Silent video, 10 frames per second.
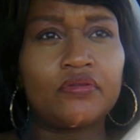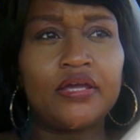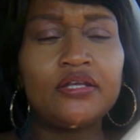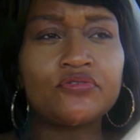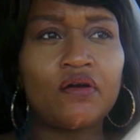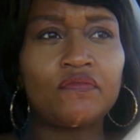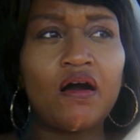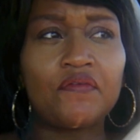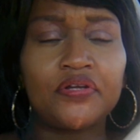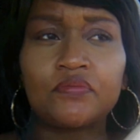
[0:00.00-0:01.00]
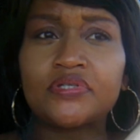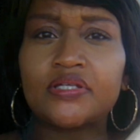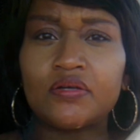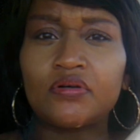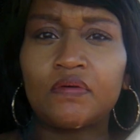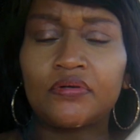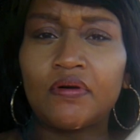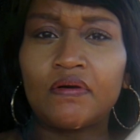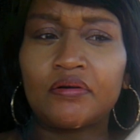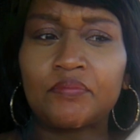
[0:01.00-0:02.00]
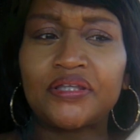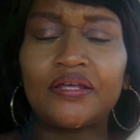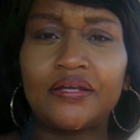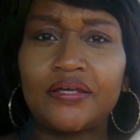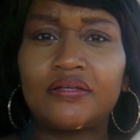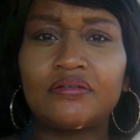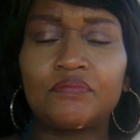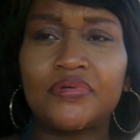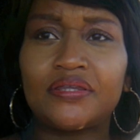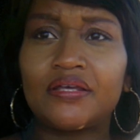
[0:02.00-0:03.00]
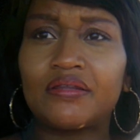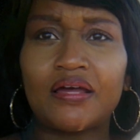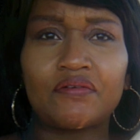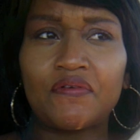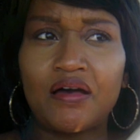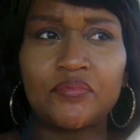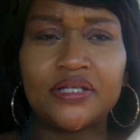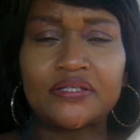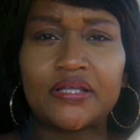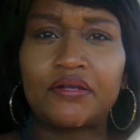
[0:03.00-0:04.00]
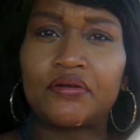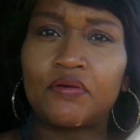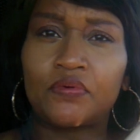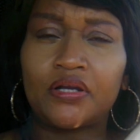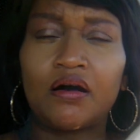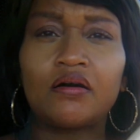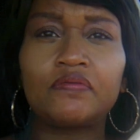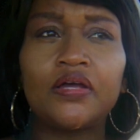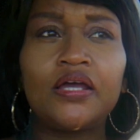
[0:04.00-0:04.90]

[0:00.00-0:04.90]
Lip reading: He drove off and it was still going on, but then like 5 minutes later it went off.